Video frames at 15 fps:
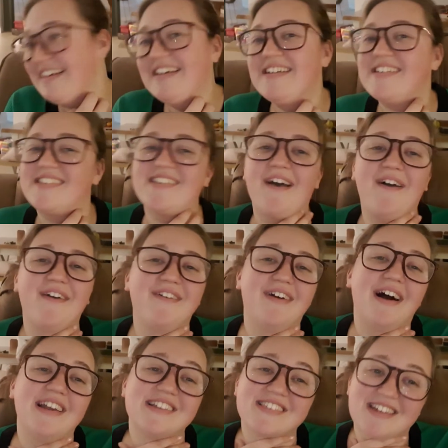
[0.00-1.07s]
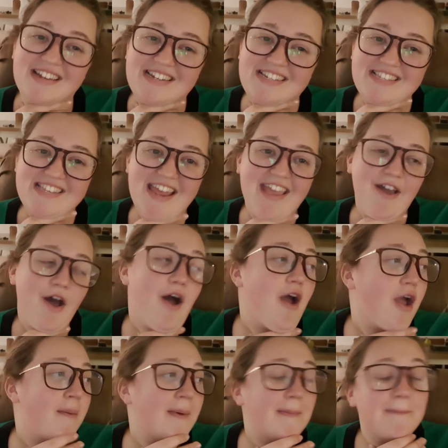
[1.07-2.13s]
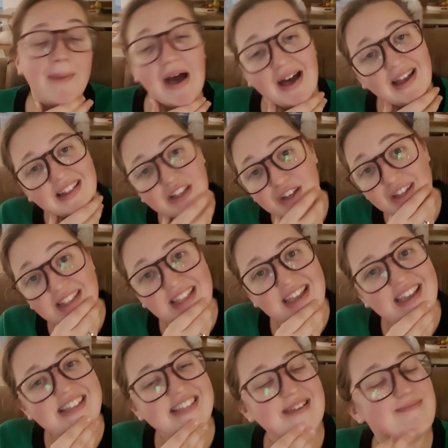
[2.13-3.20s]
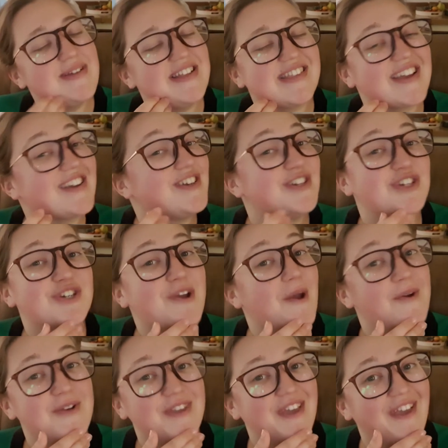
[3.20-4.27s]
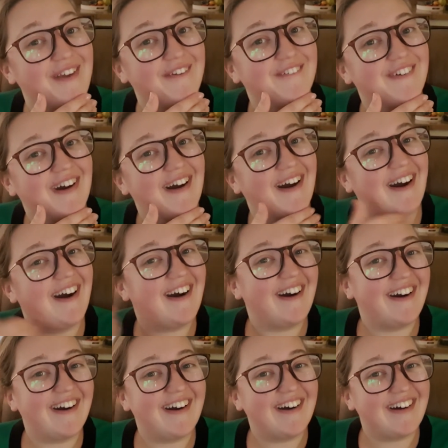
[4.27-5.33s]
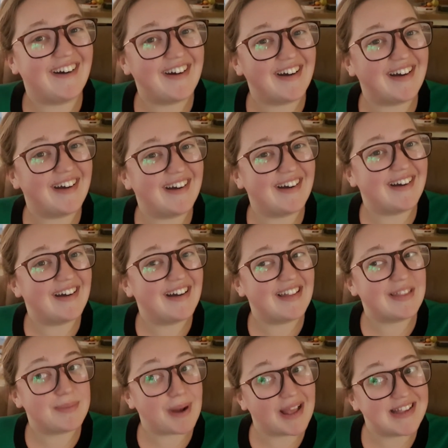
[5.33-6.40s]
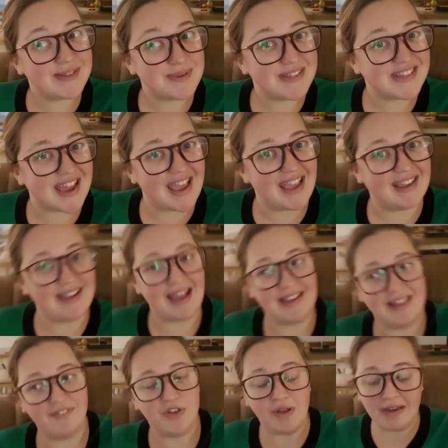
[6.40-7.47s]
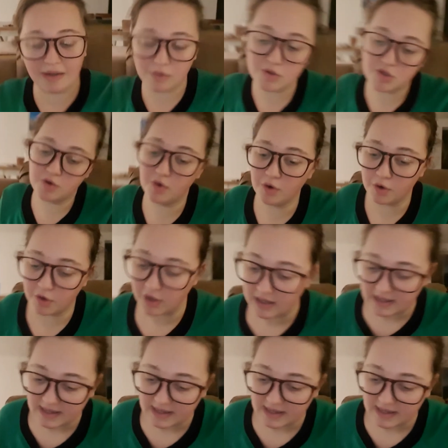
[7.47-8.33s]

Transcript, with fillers: so I decided to stay home. But the good thing is, it means I can show you our uh, the place we're staying and give you a little tour.